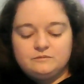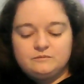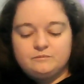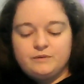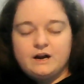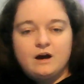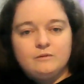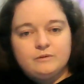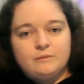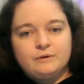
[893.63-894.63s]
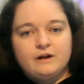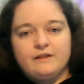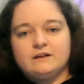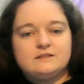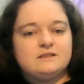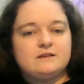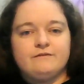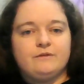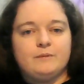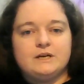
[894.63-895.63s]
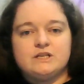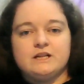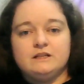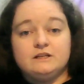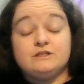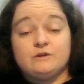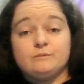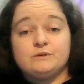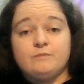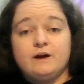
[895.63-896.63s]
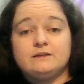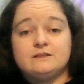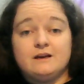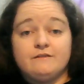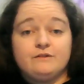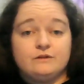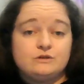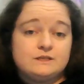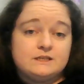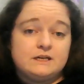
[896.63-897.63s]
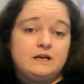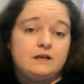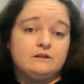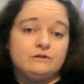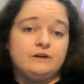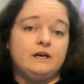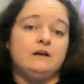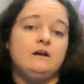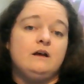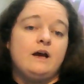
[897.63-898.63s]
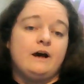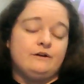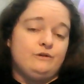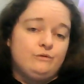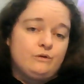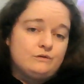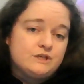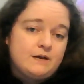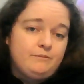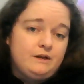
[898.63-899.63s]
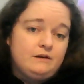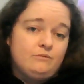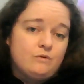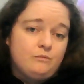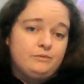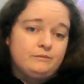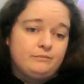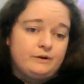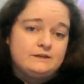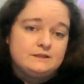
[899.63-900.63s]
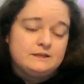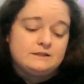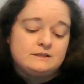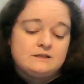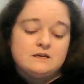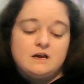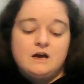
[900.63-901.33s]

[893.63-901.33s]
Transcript: But I'll put all that information in the description box if you're interested in learning how to do crochet beaded rope bracelets.